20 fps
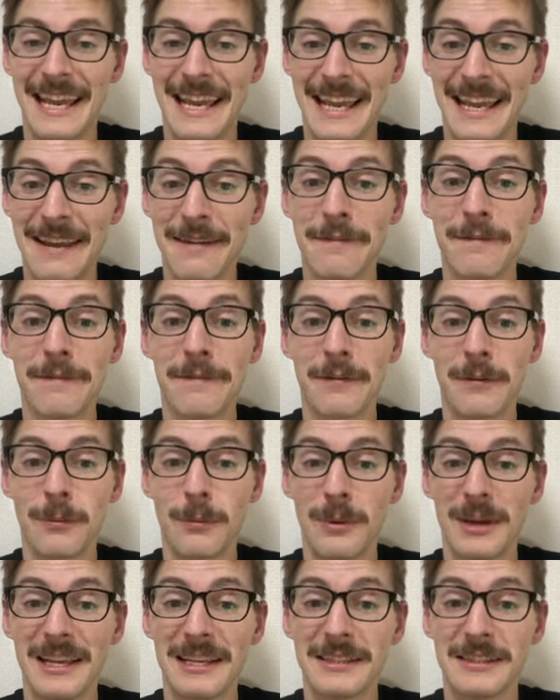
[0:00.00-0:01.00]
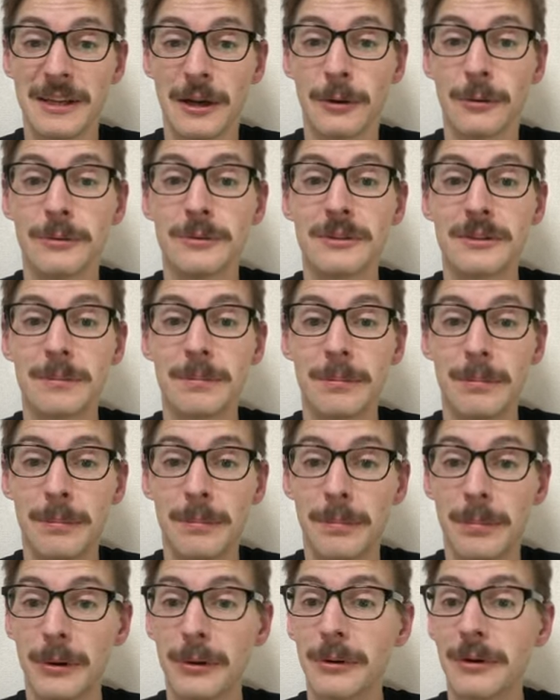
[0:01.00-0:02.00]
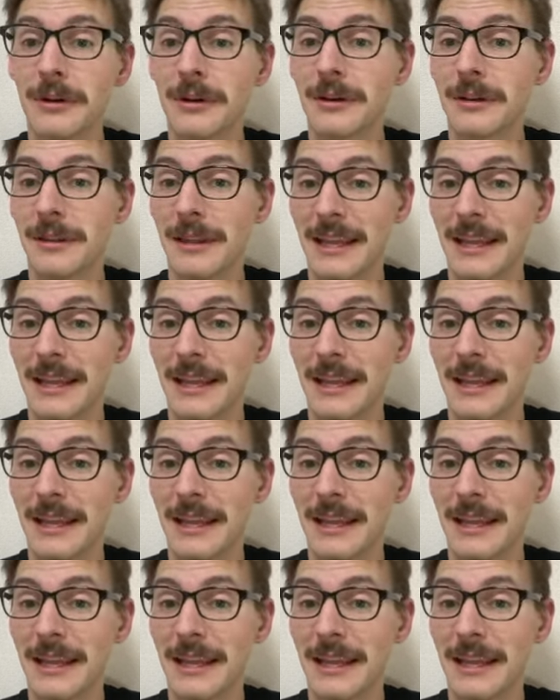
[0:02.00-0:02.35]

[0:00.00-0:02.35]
if we don't book